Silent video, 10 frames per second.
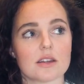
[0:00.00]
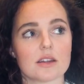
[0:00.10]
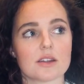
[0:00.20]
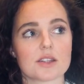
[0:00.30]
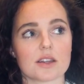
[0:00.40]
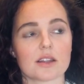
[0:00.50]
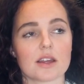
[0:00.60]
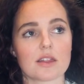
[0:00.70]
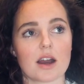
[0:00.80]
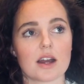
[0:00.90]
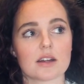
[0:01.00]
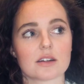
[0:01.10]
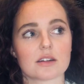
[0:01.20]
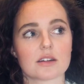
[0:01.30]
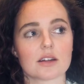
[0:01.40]
suddenly that
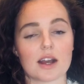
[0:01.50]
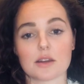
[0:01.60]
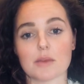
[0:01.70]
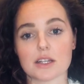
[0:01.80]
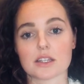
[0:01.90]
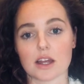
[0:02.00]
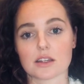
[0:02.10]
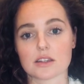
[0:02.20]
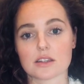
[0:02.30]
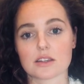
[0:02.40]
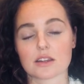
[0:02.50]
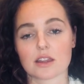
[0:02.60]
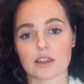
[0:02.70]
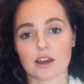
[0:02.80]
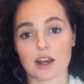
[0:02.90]
kind of made sense
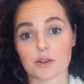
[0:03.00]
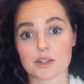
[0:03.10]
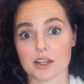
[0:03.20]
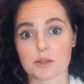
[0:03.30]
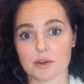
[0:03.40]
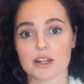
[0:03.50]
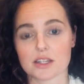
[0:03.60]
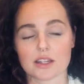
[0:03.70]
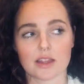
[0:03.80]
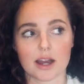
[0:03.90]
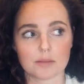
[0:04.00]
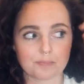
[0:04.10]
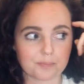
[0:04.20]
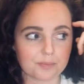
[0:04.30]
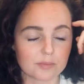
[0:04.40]
that I was experiencing that.
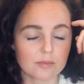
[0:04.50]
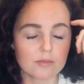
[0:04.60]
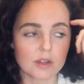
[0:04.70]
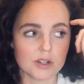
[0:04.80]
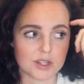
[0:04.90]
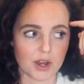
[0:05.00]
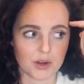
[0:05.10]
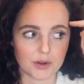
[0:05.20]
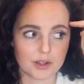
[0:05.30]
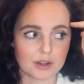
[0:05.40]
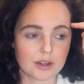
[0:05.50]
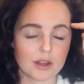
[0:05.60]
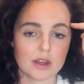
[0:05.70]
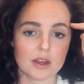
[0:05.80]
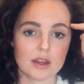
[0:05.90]
So
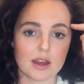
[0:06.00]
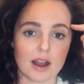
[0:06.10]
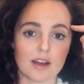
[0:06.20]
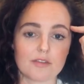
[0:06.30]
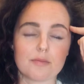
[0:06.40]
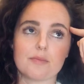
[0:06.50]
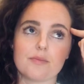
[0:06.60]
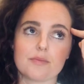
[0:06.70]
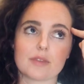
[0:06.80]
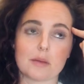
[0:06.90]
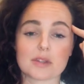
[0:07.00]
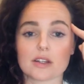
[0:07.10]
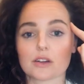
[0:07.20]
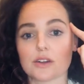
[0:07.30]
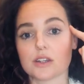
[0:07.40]
I'm still
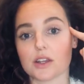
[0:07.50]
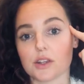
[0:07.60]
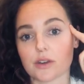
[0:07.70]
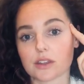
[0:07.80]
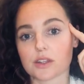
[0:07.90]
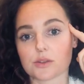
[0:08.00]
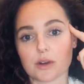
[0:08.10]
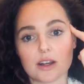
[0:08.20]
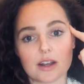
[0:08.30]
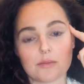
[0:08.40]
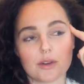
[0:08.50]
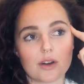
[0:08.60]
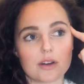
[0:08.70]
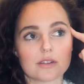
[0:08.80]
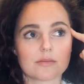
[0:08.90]
continuing this work. I'm
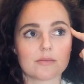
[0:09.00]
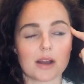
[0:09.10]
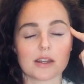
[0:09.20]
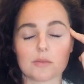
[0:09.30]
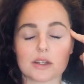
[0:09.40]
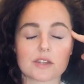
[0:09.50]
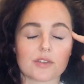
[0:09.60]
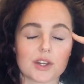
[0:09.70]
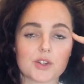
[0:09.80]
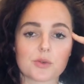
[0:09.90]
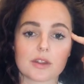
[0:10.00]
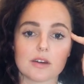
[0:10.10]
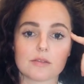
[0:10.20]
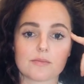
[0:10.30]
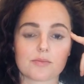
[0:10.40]
not by any means finished with it,
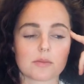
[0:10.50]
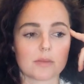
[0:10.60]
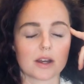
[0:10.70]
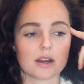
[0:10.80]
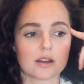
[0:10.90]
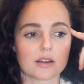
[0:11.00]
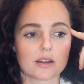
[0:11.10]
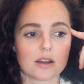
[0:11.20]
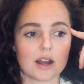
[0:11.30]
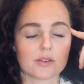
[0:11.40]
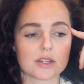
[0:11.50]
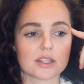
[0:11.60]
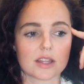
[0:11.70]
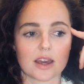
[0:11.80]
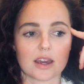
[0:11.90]
but I would
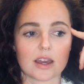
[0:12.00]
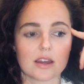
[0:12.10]
say